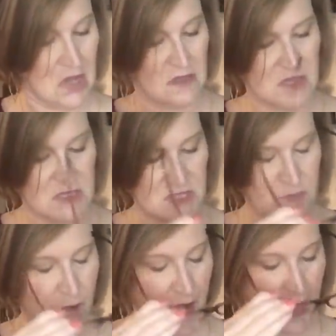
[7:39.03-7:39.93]
This is
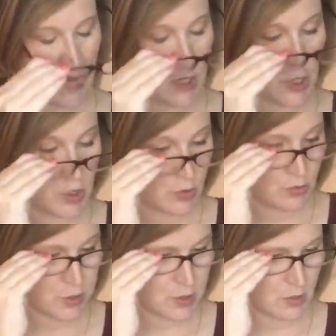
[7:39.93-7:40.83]
by
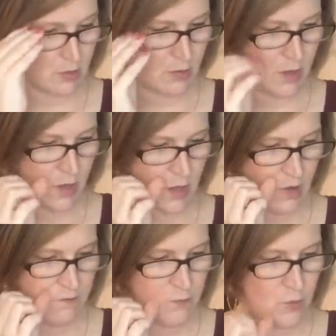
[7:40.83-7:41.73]
Youth
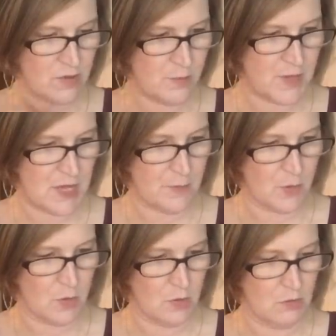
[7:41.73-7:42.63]
for the
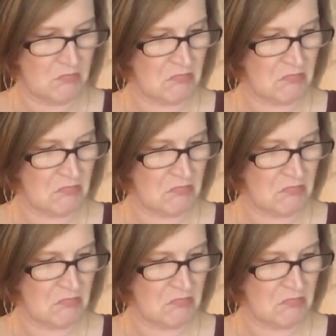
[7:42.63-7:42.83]
People.